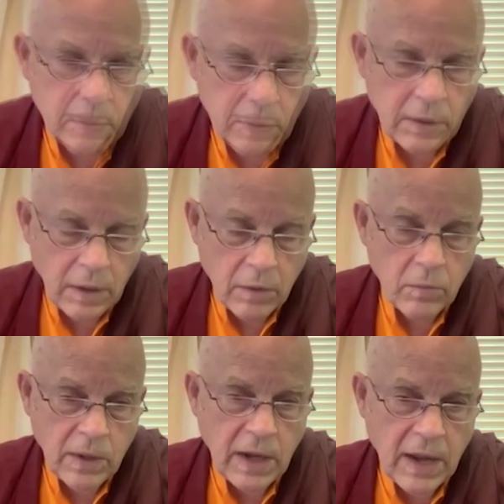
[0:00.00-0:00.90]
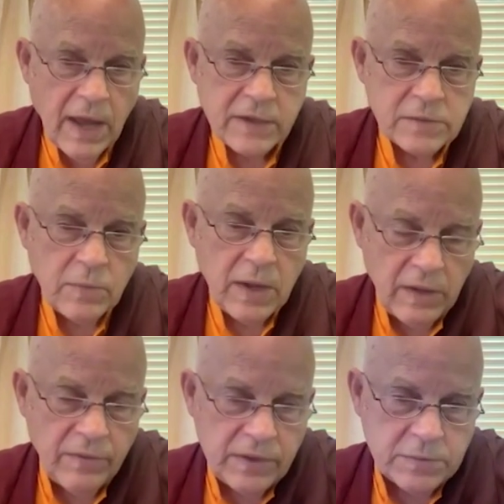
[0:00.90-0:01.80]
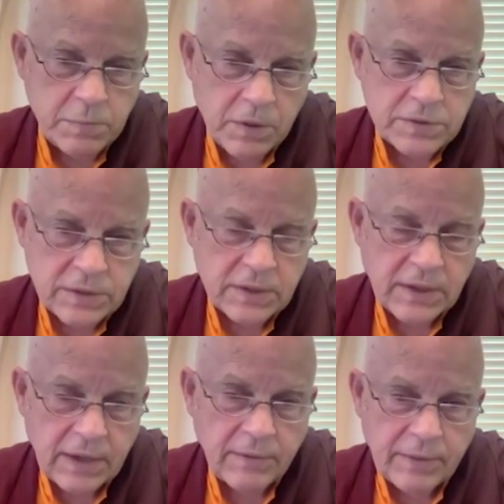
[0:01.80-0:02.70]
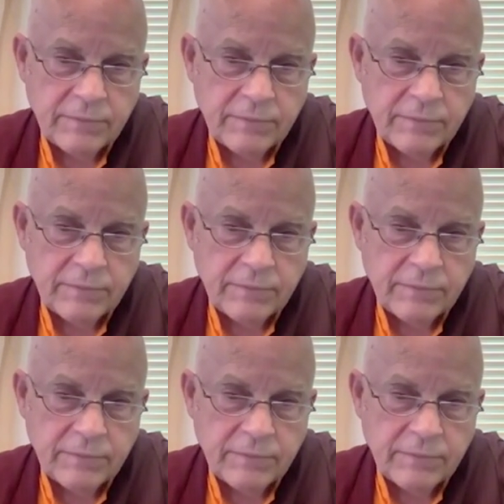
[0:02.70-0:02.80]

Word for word: you know, realize, well, this person